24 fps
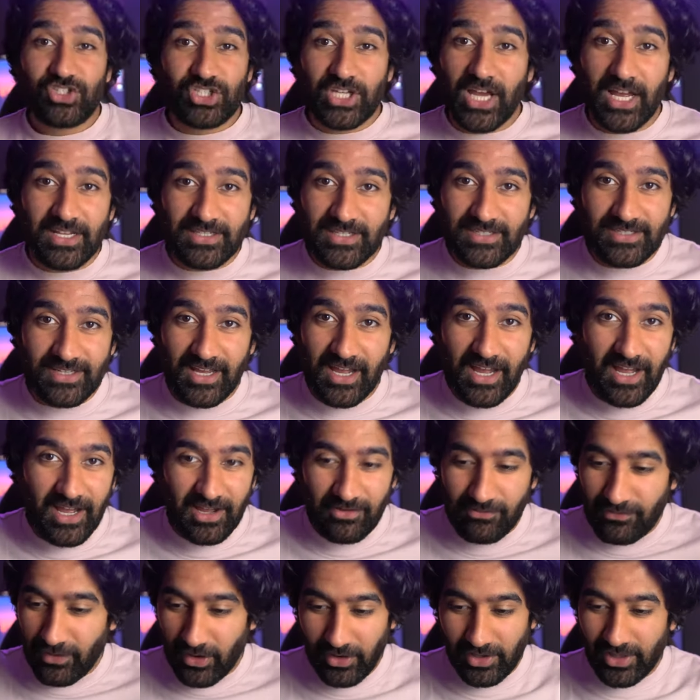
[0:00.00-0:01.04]
Chances
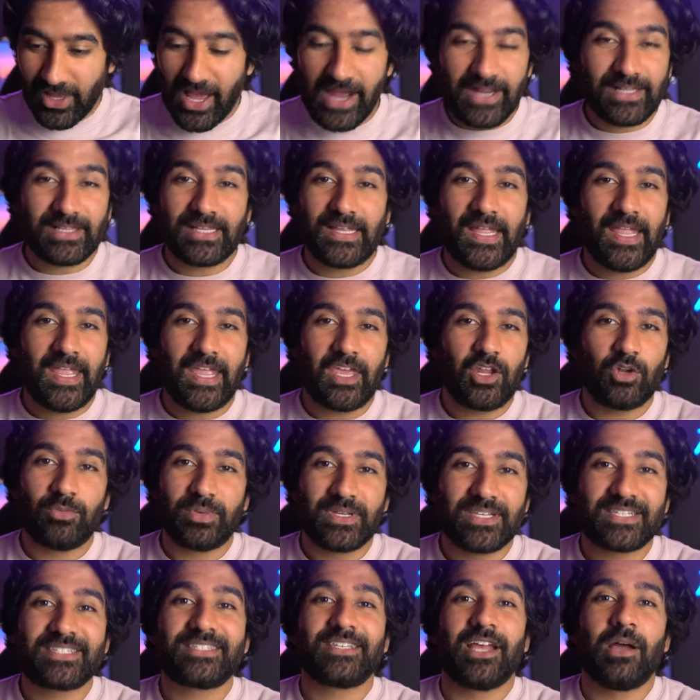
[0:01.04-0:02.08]
are, very likely, it'll
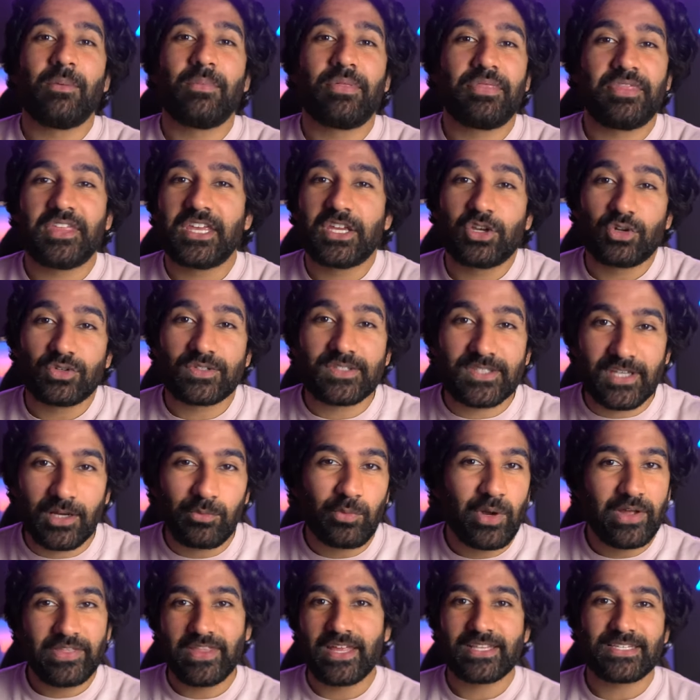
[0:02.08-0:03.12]
be something or
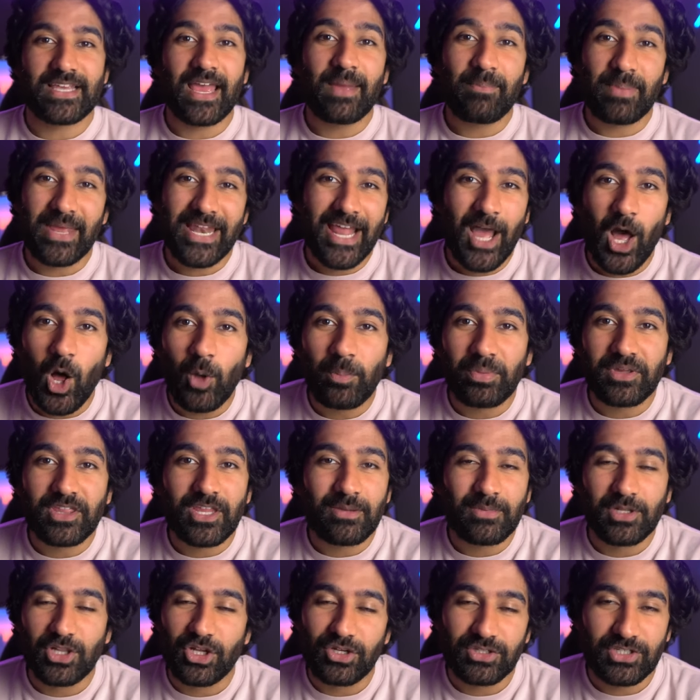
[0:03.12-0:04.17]
someone that's been helping
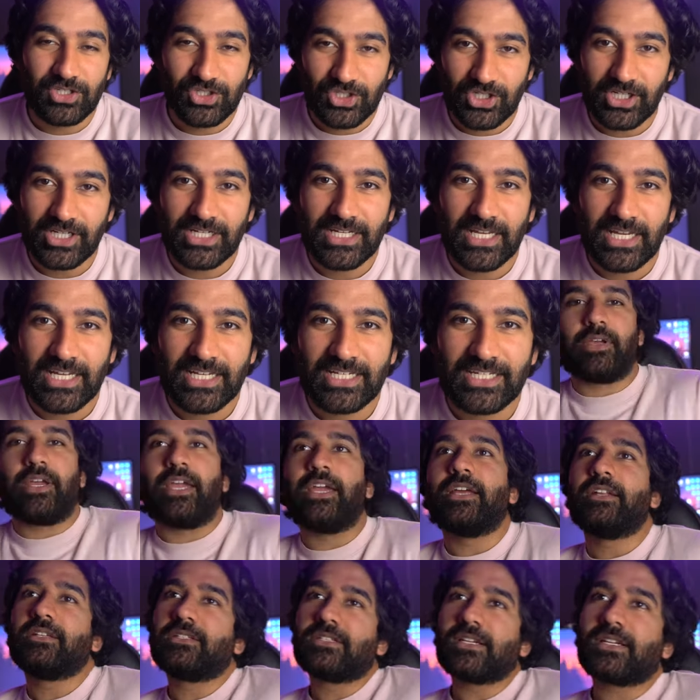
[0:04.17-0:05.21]
them along the journey.
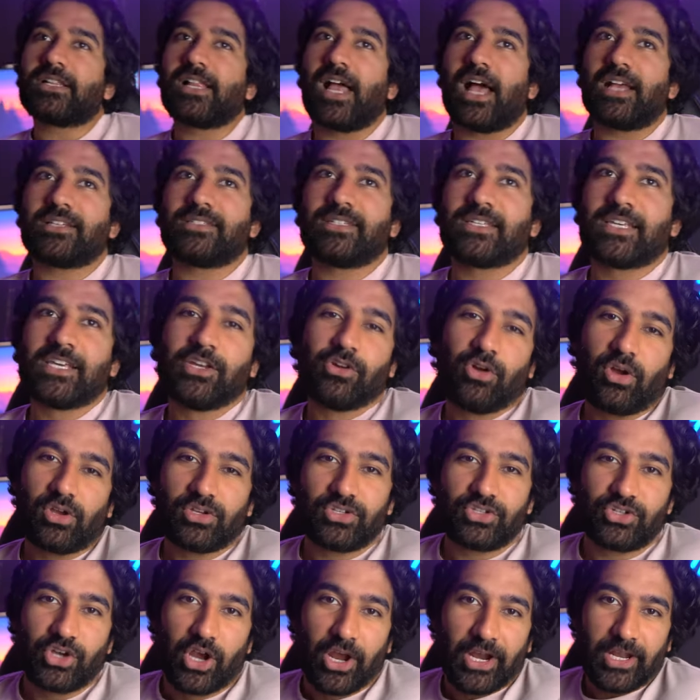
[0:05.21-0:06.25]
It is the classic
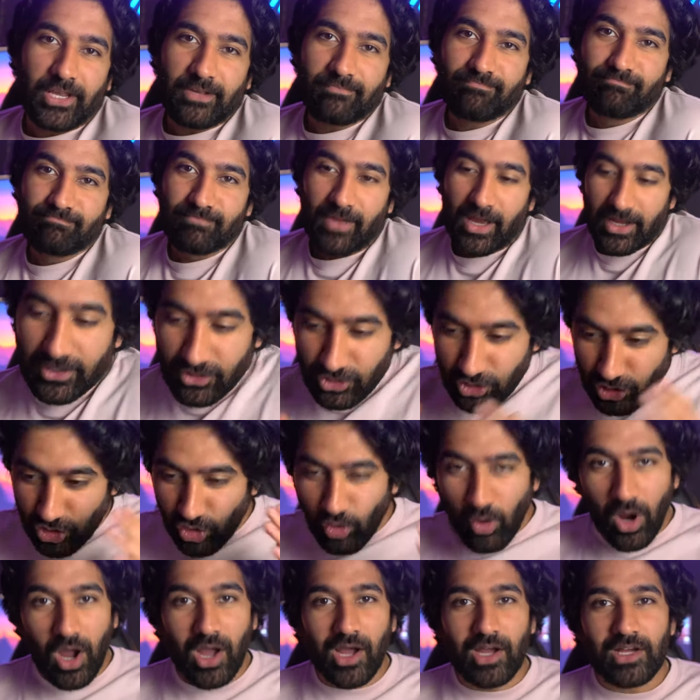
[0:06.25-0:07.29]
hero's journey, and
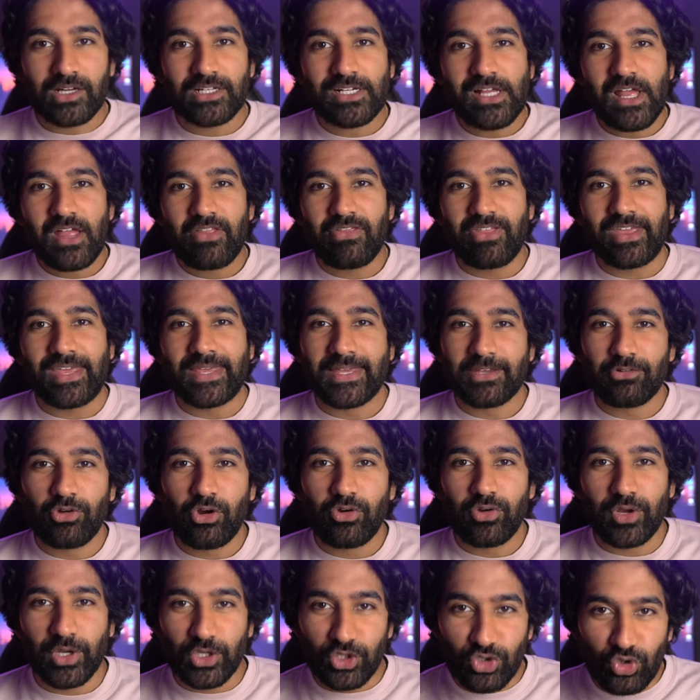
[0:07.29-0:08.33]
you are the
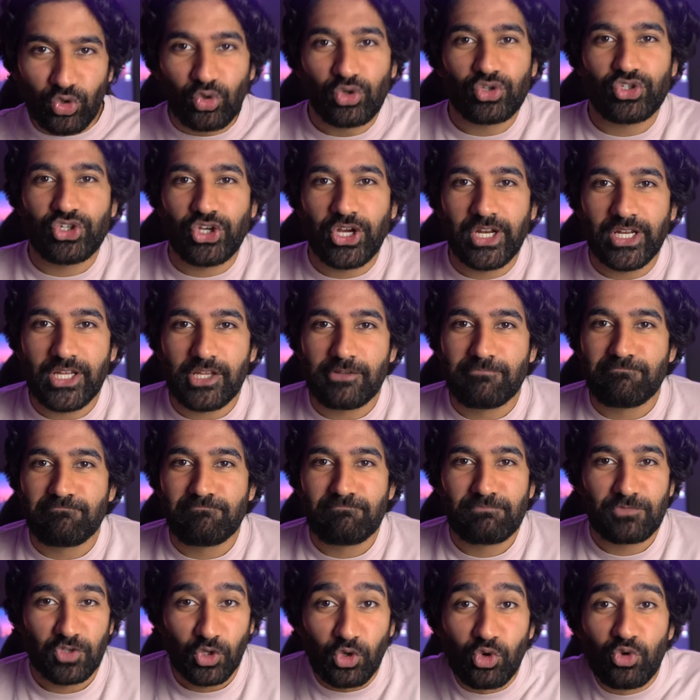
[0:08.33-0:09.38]
hero in your journey.
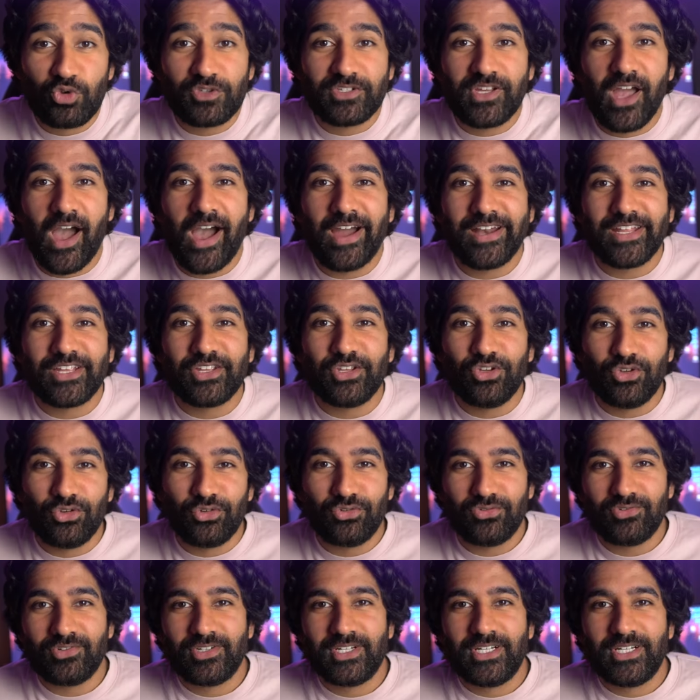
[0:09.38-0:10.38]
So who's guiding you?